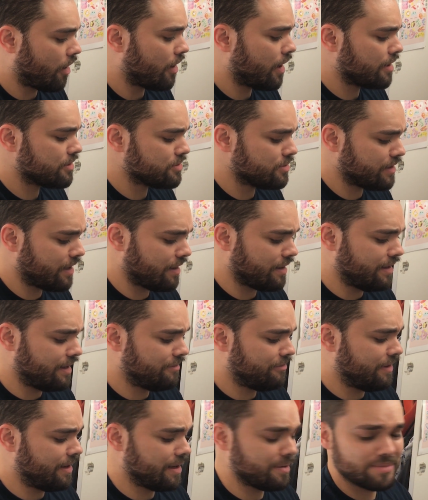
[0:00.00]
I'll do another
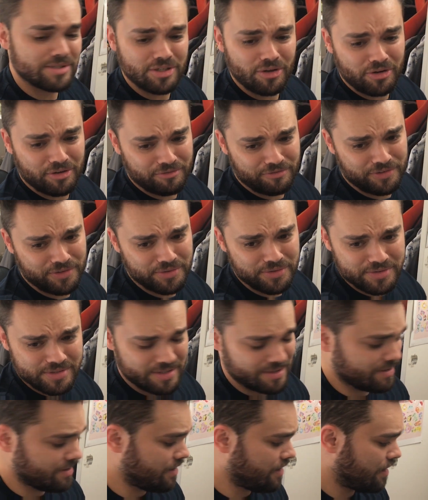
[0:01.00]
love heart. I'm so
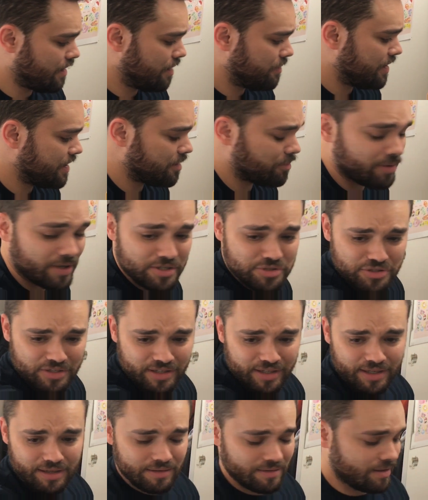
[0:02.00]
confused. I'm under pressure
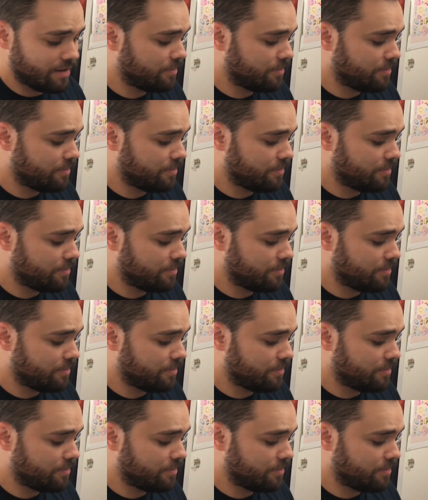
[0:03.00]
now.